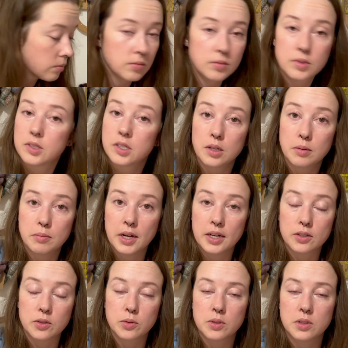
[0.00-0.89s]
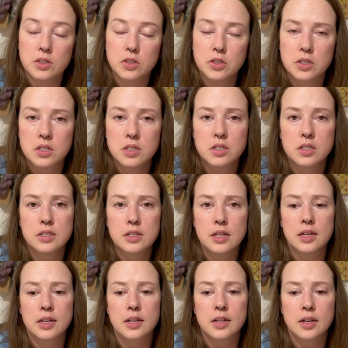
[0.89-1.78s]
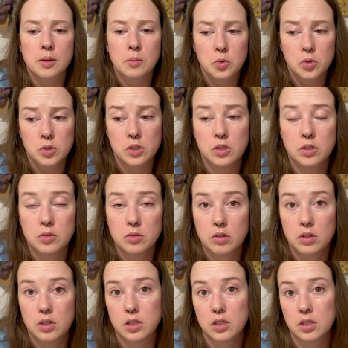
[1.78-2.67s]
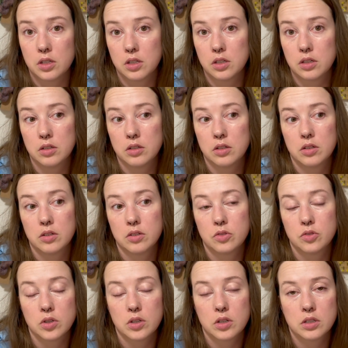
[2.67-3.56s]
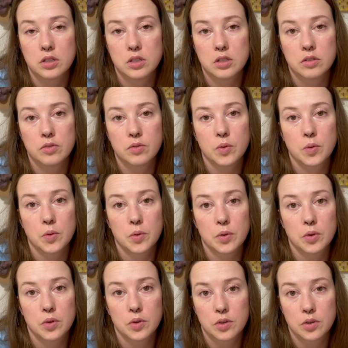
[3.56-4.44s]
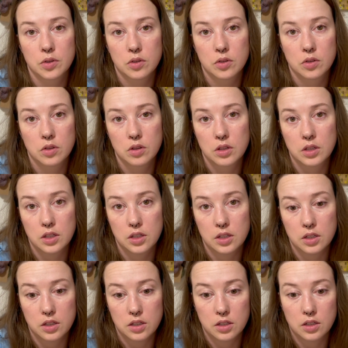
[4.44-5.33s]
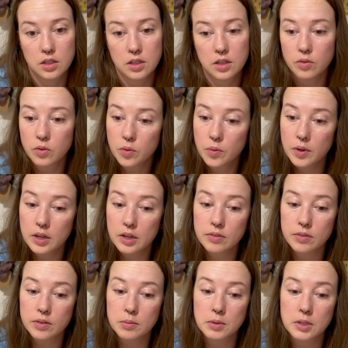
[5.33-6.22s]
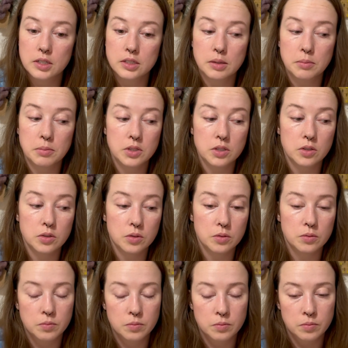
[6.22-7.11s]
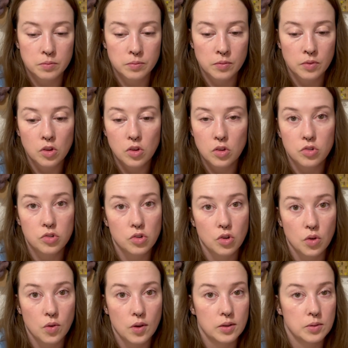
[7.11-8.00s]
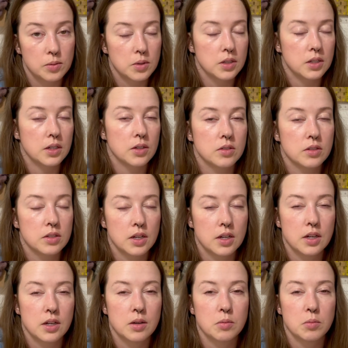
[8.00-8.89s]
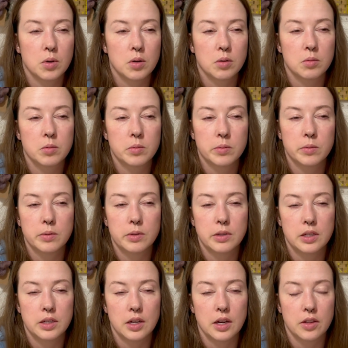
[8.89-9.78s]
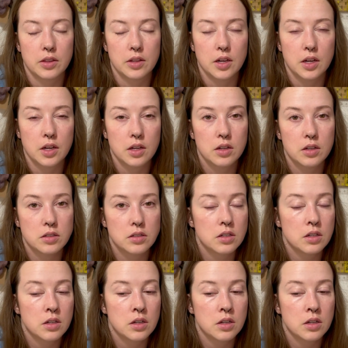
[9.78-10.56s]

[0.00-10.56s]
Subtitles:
some acquisitions, and I'm going to do the drawing for the giveaway from last episode. So I will announce that probably at the end,